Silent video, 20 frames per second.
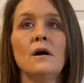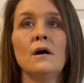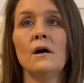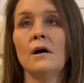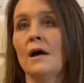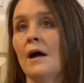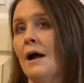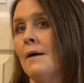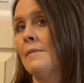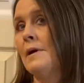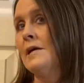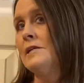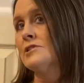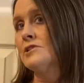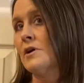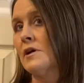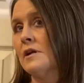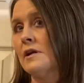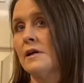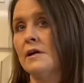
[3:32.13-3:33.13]
I may
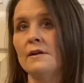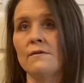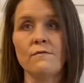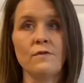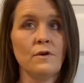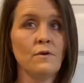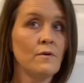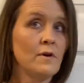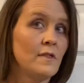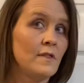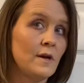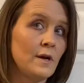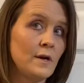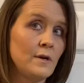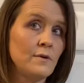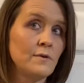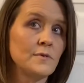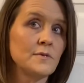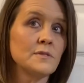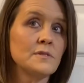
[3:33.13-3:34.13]
try to get a few of
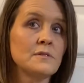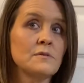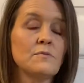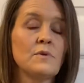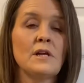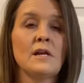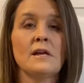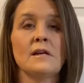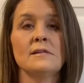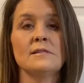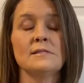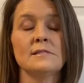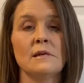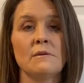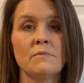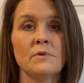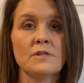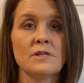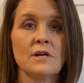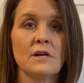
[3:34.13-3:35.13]
those when it gets
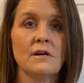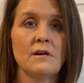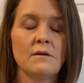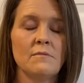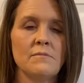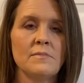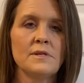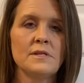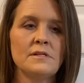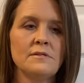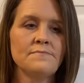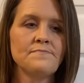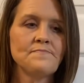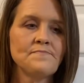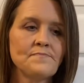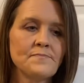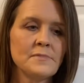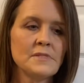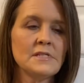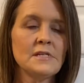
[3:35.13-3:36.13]
summertime. But
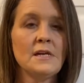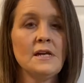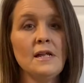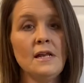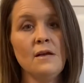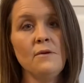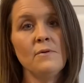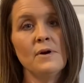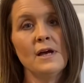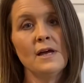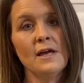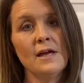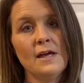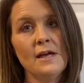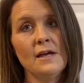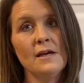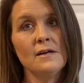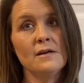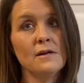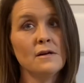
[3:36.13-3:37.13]

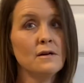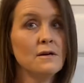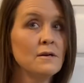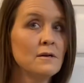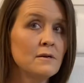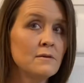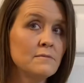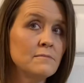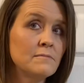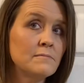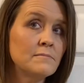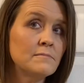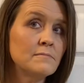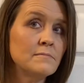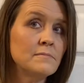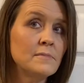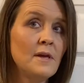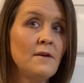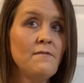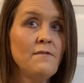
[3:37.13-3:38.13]
anyway, um,
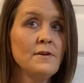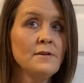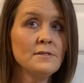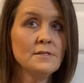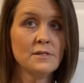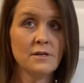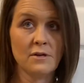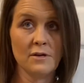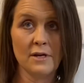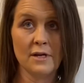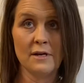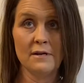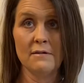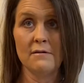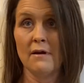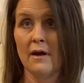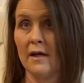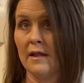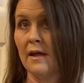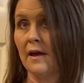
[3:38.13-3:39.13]
it feels good.
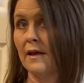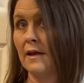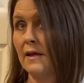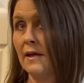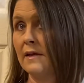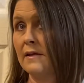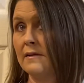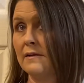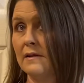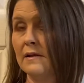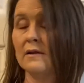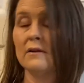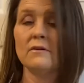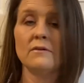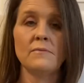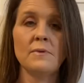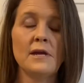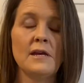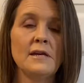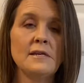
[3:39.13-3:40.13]
I like it. And it'll
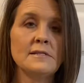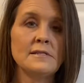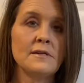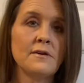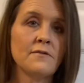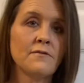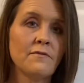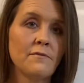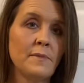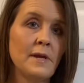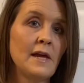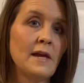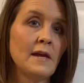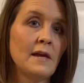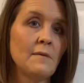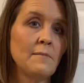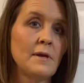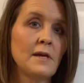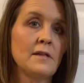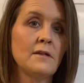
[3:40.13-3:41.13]
be easier for me and
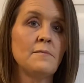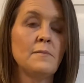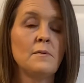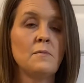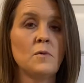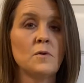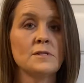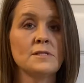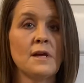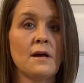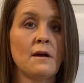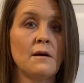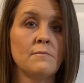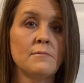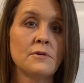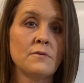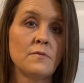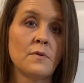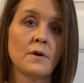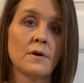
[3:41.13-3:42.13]
give me a little bit more time
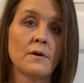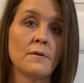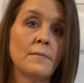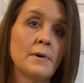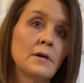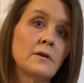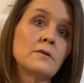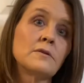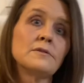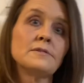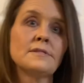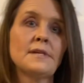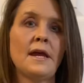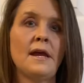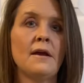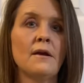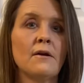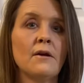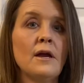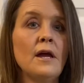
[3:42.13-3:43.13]
to work on my girls'
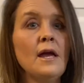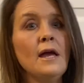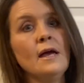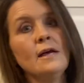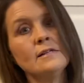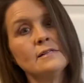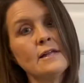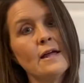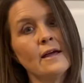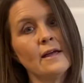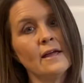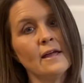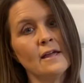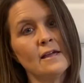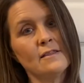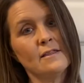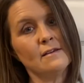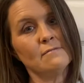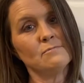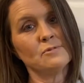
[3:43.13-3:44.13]
hair till I can
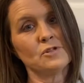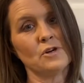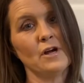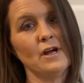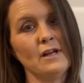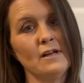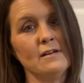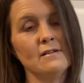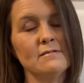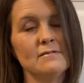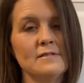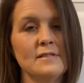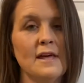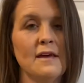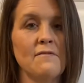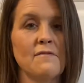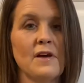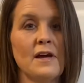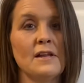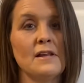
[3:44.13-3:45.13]
get them trained.
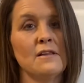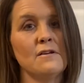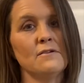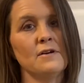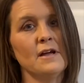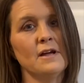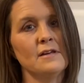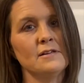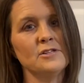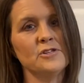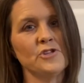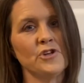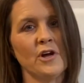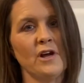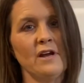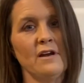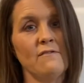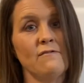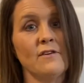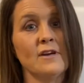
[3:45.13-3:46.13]
They've got to learn how to
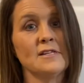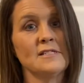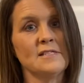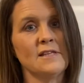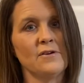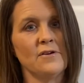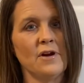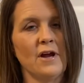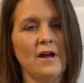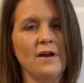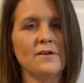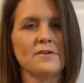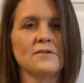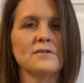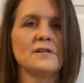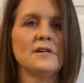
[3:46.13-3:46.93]
straighten and fix their hair.